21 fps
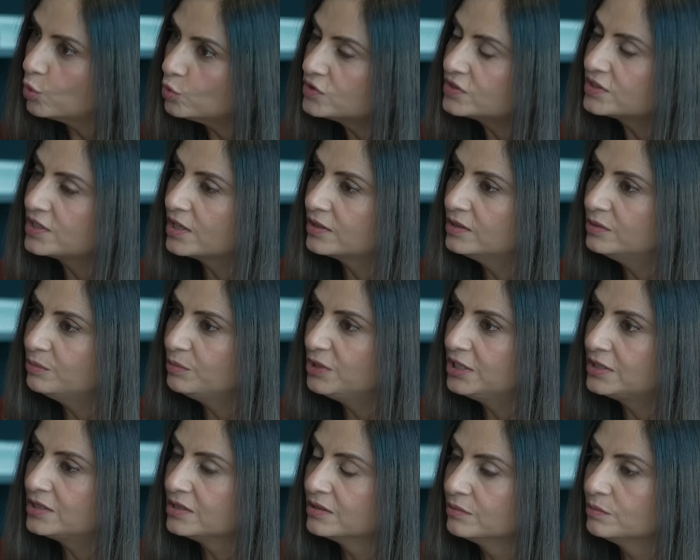most other
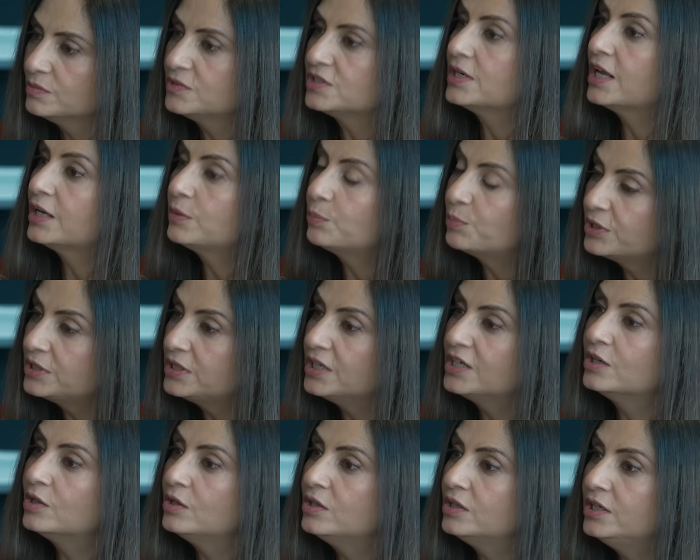mediums, like
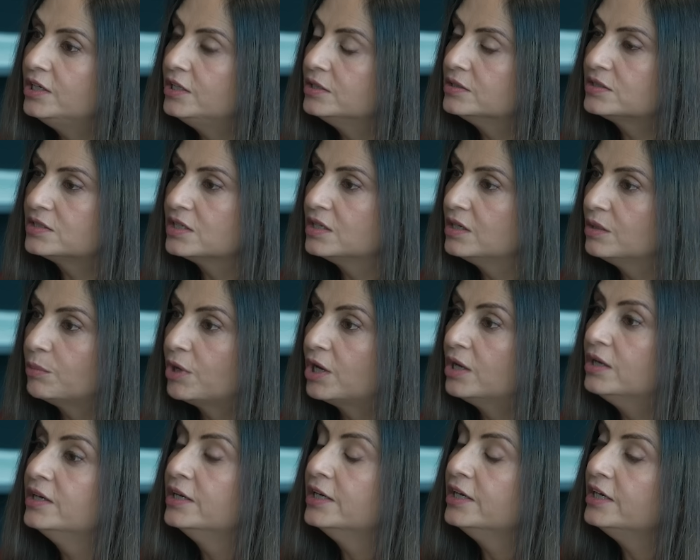particularly in
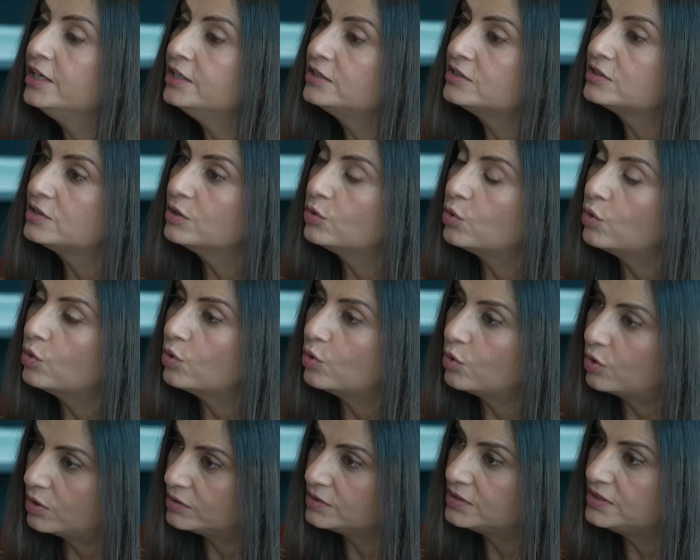cinema, it's the
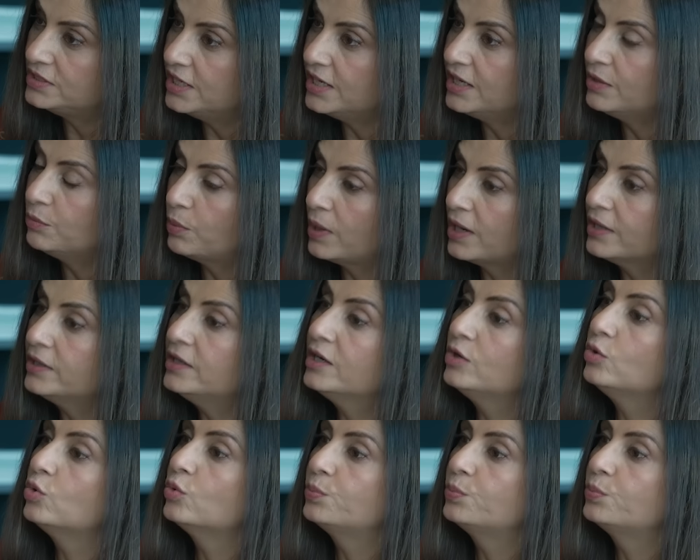day one and